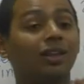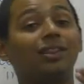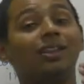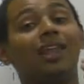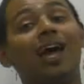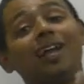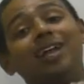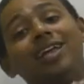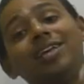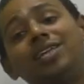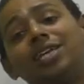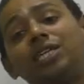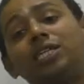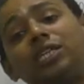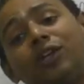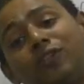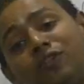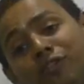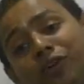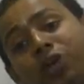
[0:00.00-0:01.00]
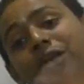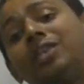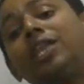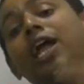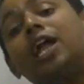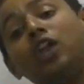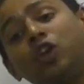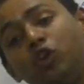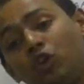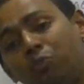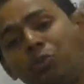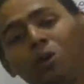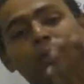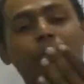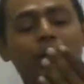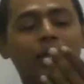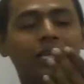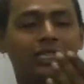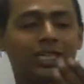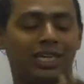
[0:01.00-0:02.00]
That is just the faith that you
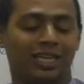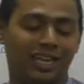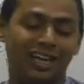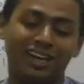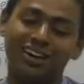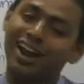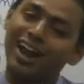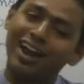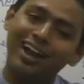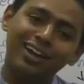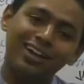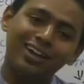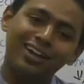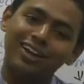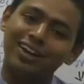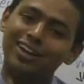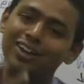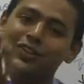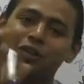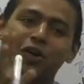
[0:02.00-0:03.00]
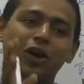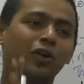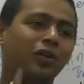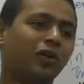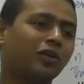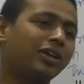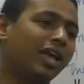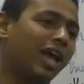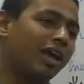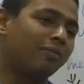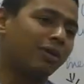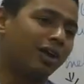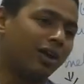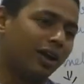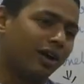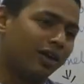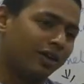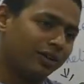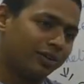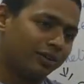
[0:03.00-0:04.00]
people say. Writer is not on
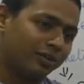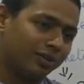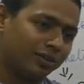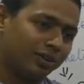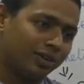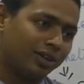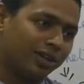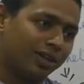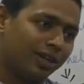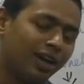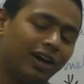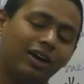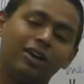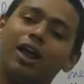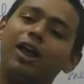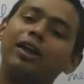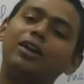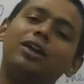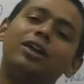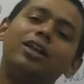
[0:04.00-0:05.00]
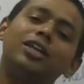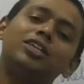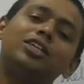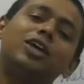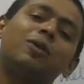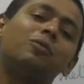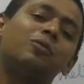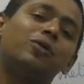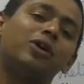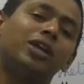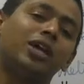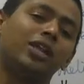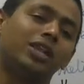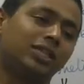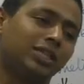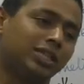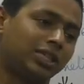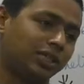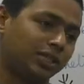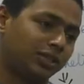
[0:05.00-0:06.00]
camera. Writer is someone
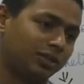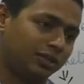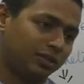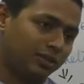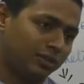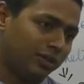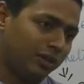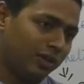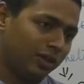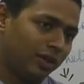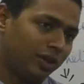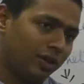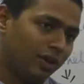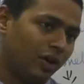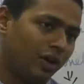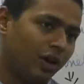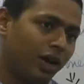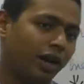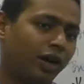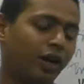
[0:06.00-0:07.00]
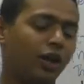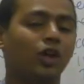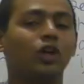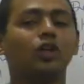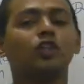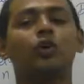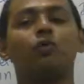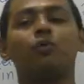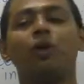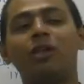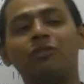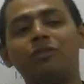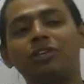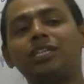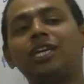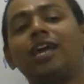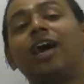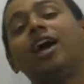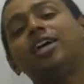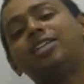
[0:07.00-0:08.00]
else. Alright? So when we
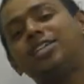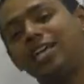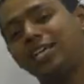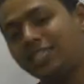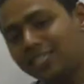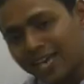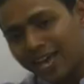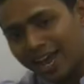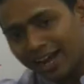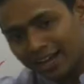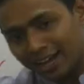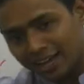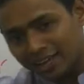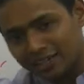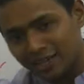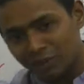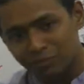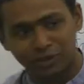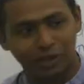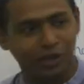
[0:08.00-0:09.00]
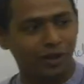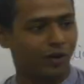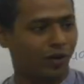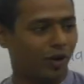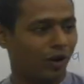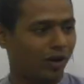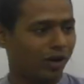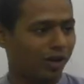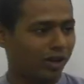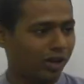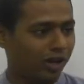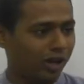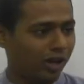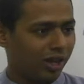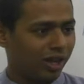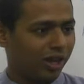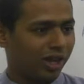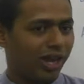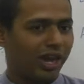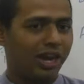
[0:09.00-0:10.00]
say Assessee has done something wrong,
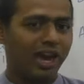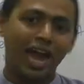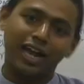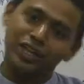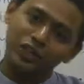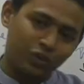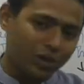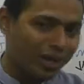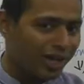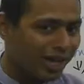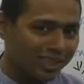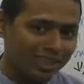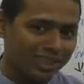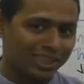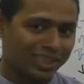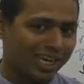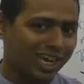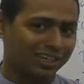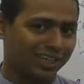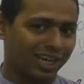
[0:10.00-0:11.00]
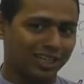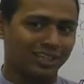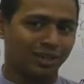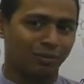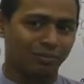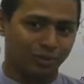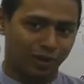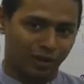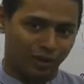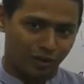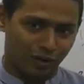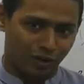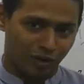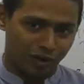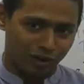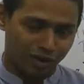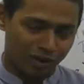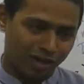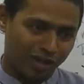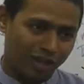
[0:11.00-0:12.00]
actually Assessee has done something
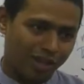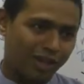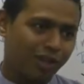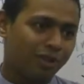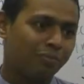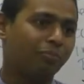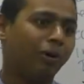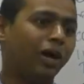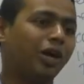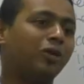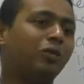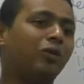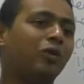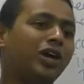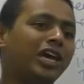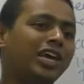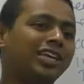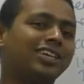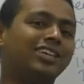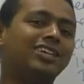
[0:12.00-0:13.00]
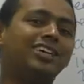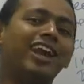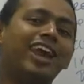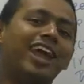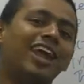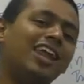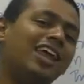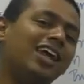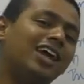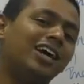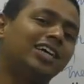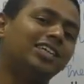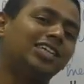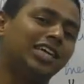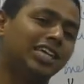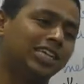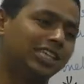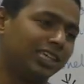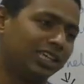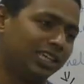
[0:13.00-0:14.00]
wrong. But who is training
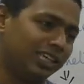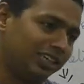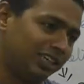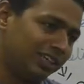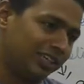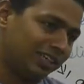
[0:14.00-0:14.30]
Assessee?